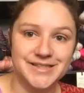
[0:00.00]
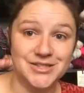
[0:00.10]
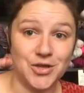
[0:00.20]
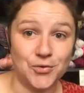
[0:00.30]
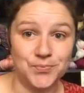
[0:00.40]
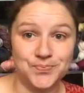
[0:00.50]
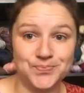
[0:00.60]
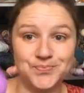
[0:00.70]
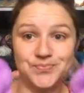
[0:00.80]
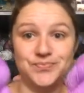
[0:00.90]
So,
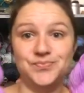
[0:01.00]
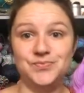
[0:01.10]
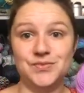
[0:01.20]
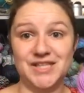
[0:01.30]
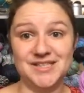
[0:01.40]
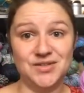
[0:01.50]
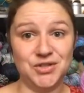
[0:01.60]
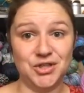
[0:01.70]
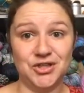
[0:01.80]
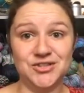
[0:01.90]
lesson
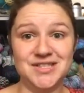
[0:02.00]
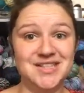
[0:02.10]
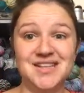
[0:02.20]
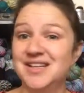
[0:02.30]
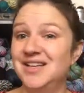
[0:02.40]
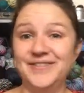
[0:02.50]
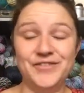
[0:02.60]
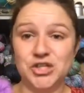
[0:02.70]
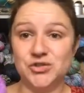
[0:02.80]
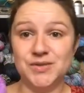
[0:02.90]
learned.
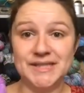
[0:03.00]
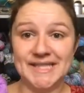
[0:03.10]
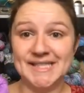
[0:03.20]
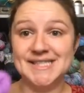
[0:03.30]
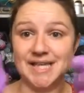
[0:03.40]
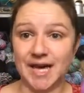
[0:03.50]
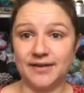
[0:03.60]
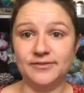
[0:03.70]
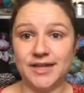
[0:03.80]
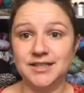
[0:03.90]
If you're doing this, you
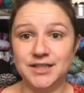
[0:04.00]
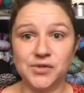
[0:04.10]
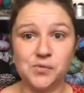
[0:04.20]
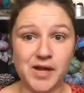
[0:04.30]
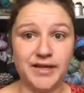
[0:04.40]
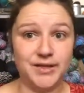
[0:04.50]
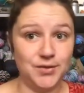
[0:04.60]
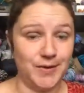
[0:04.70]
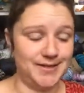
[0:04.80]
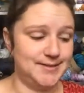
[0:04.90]
gotta find another way to
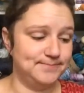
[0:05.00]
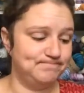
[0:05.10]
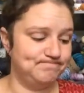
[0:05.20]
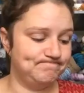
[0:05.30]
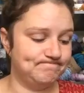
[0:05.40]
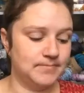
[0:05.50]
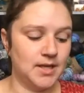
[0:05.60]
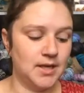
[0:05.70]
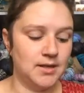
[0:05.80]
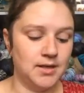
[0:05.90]
do it.
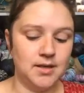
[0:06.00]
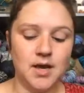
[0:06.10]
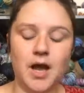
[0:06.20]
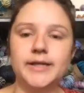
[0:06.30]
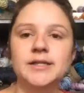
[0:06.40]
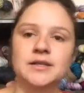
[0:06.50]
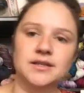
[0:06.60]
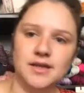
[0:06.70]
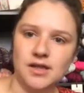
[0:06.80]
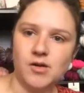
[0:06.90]
I didn't
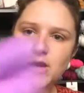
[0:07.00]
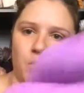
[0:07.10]
get the color I